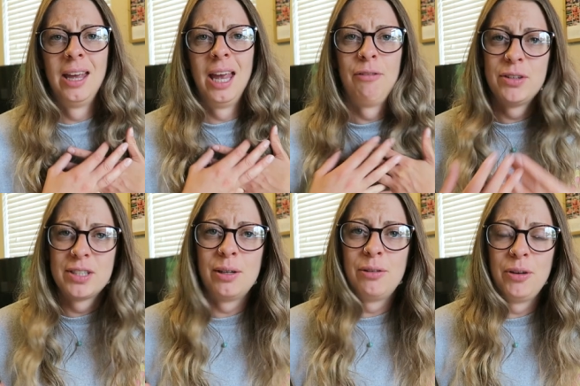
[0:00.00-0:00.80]
if you're
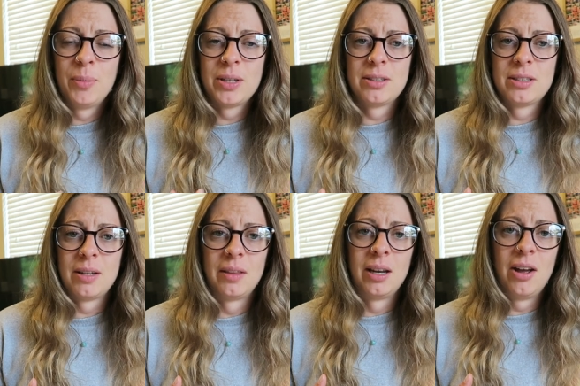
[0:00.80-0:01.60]
still a few months
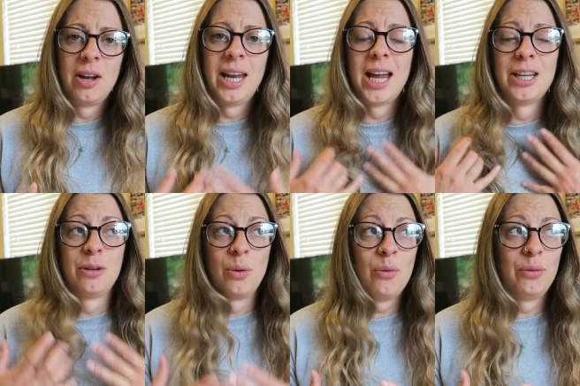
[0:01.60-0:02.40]
down the line and you're
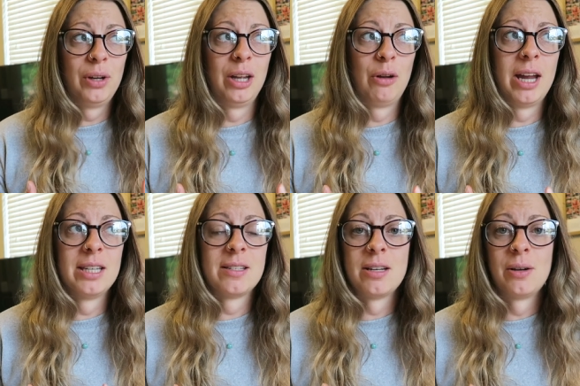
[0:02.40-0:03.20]
not feeling
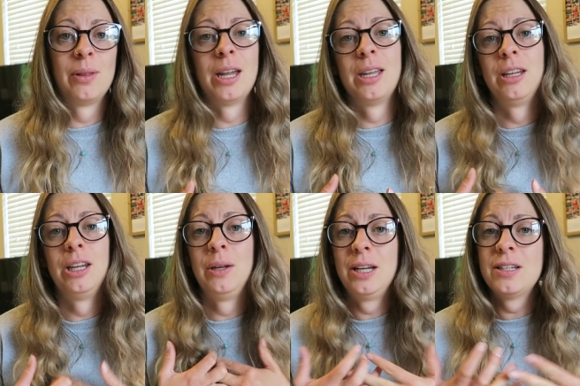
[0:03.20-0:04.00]
great still, then
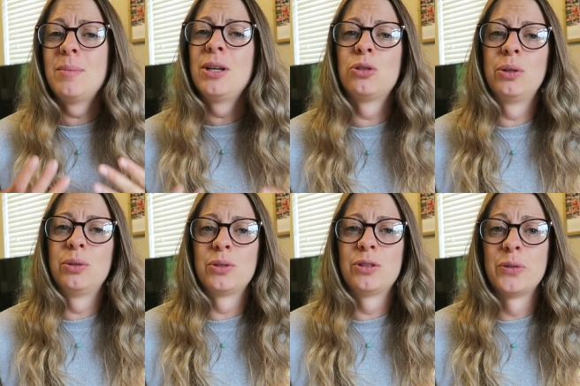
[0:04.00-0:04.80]
you need to make sure your
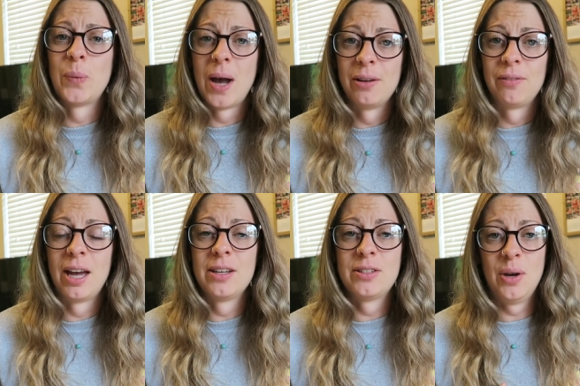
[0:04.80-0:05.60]
doctor's aware of
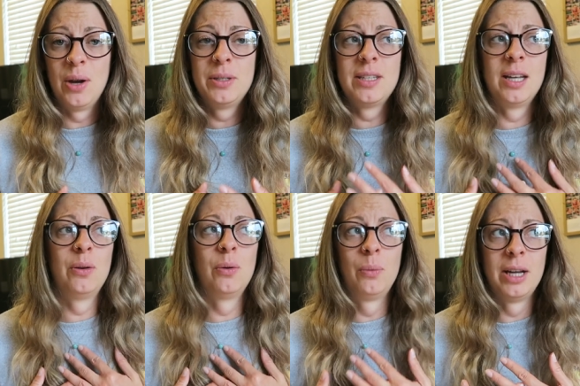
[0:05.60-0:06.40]
that. So I would say
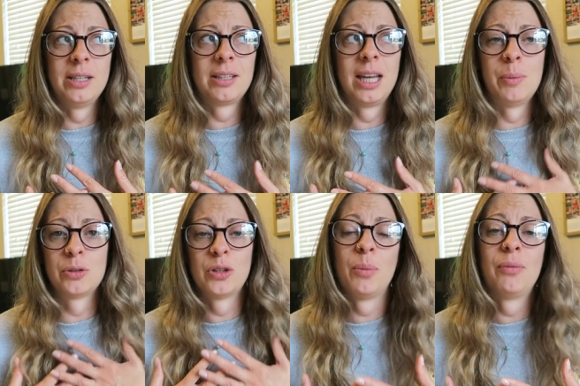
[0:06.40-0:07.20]
always keep on
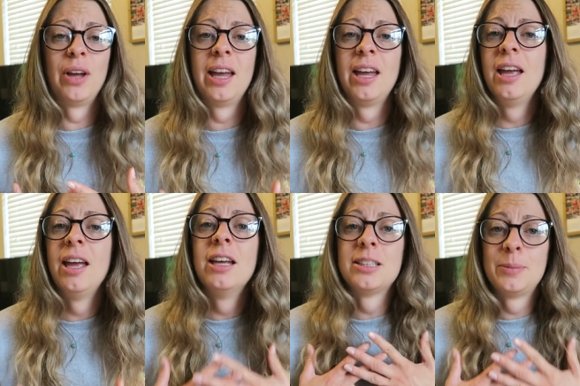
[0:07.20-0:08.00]
top of it
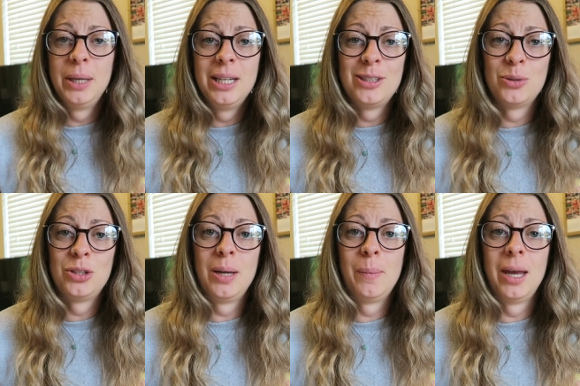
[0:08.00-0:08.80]
speak to your
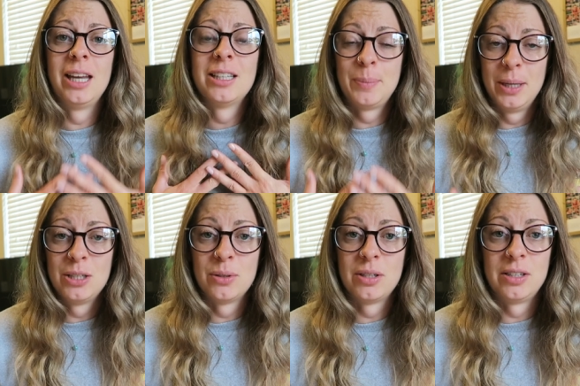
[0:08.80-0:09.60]
GP, speak
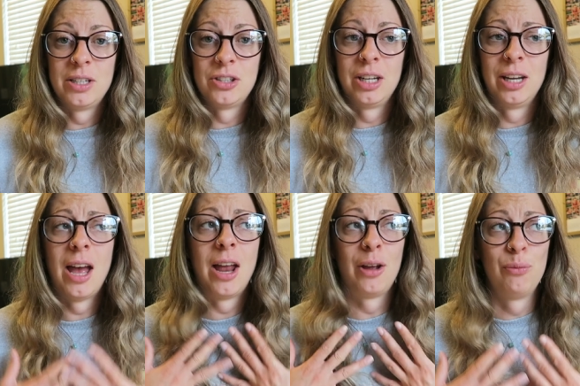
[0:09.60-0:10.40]
to a dietitian,
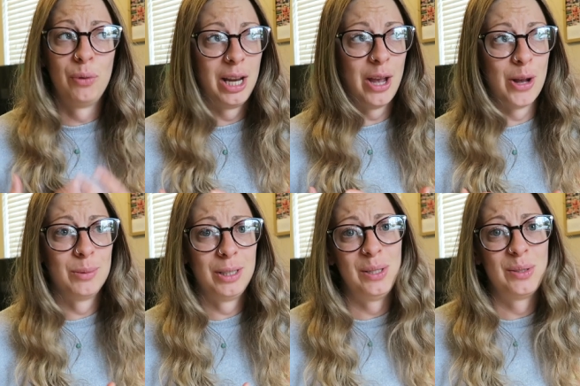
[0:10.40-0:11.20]
and I really hope
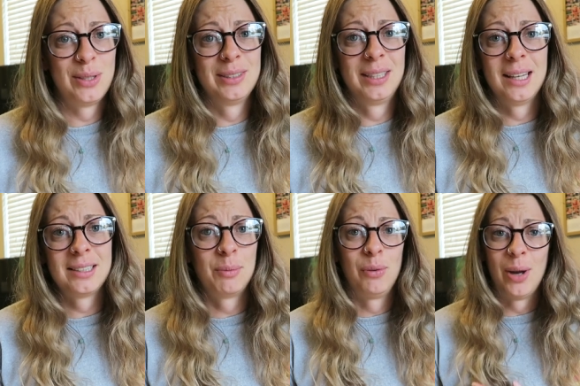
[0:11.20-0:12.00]
that you start to get
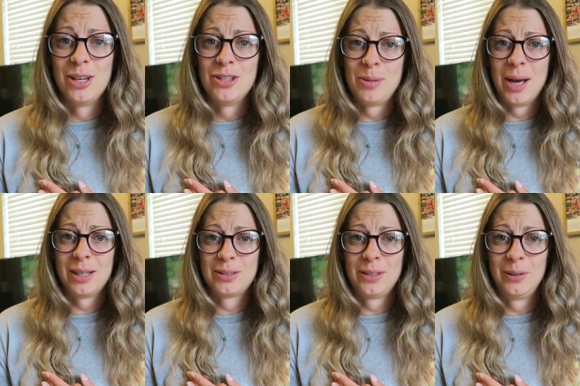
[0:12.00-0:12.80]
some of your energy
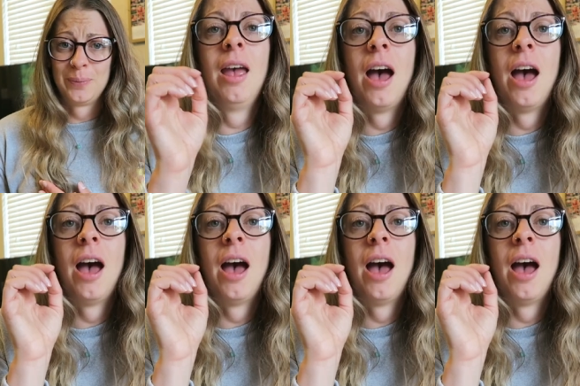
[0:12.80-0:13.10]
back soon.